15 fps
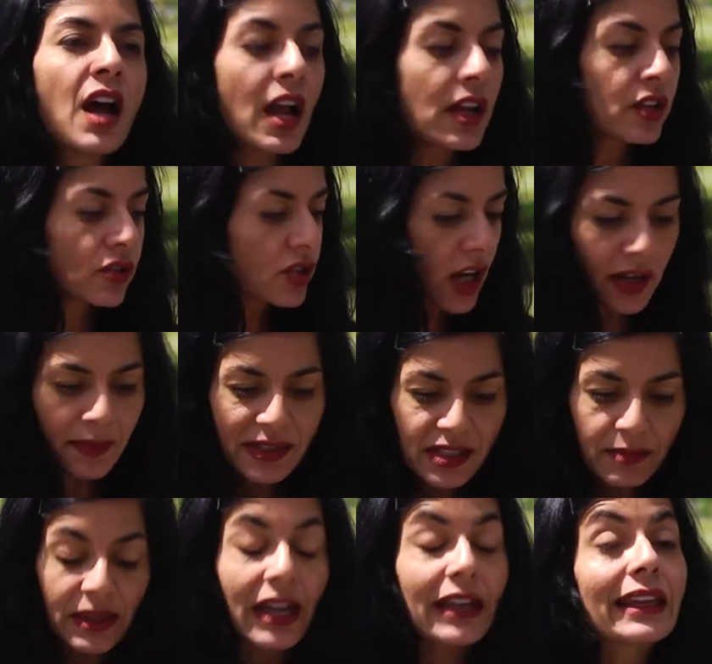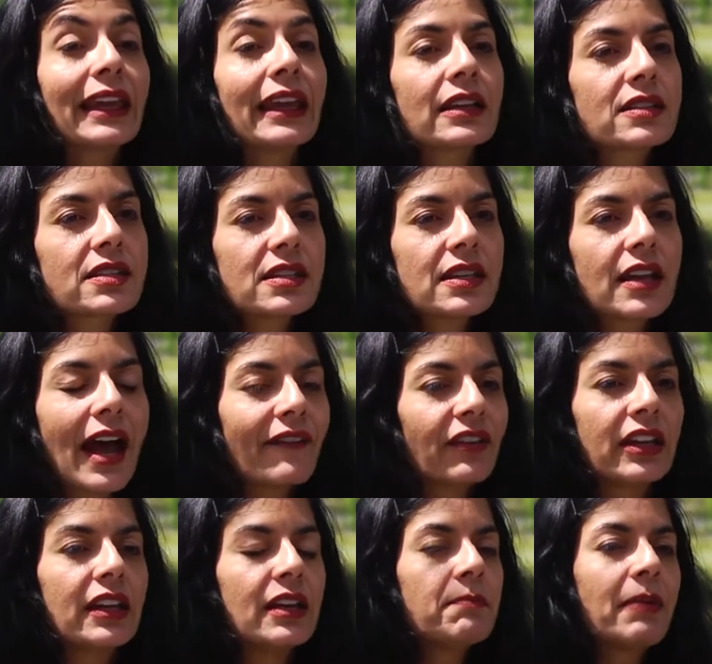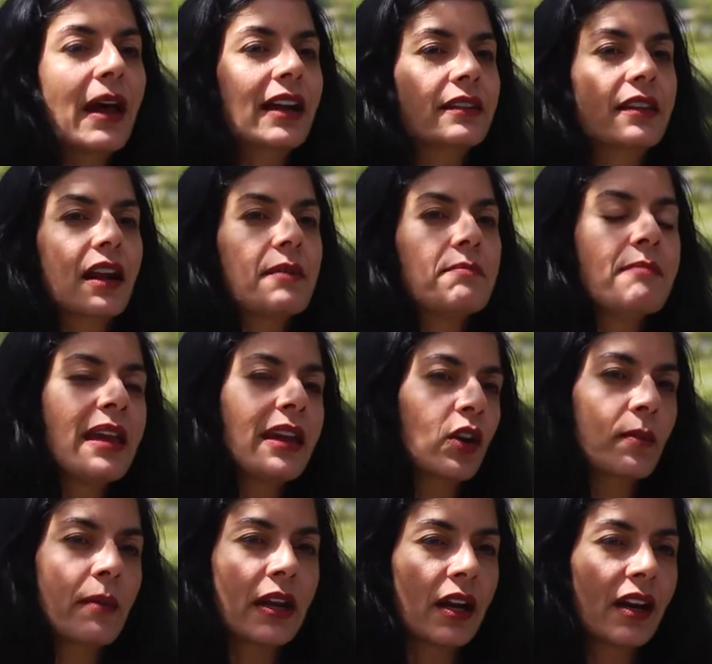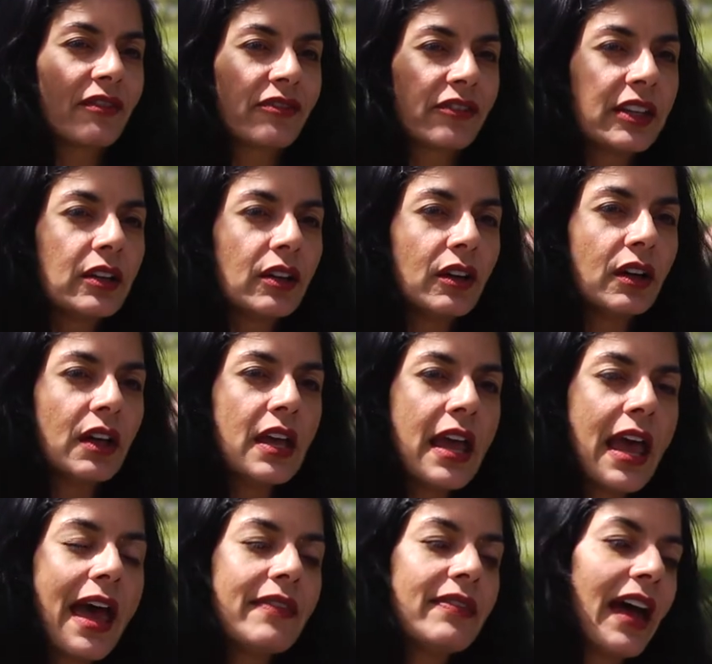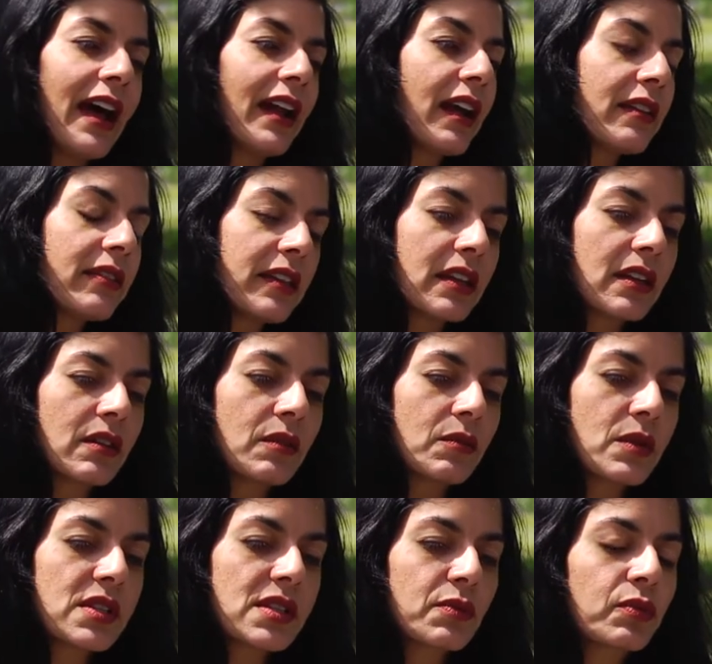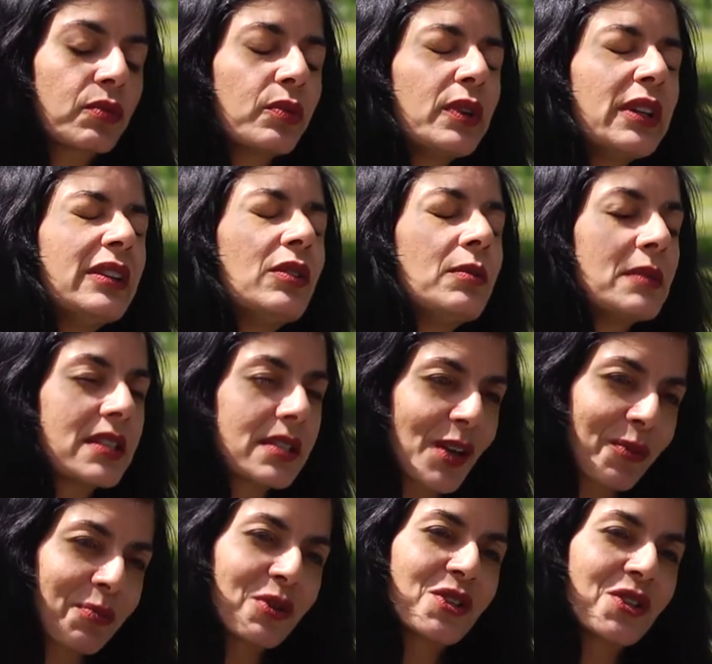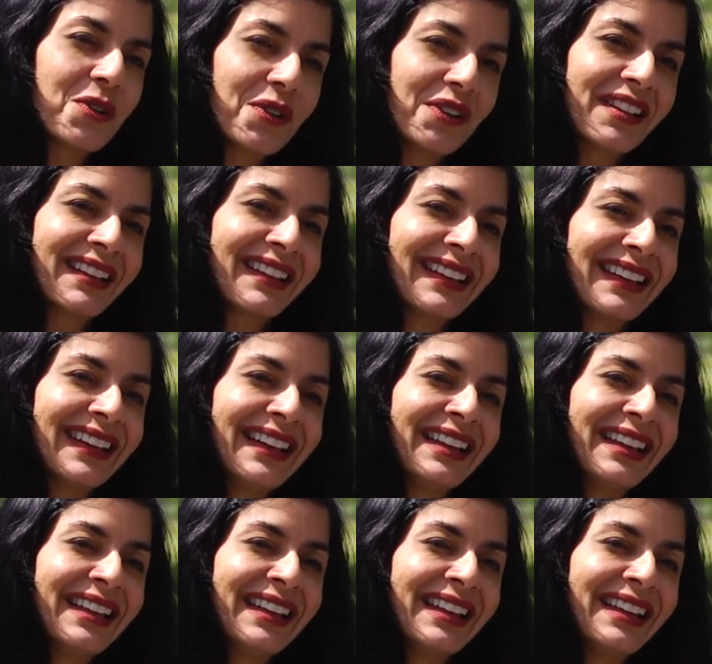You're talking about something I can't see having an impact that I may or may not feel. And that, I think, was a real missed opportunity.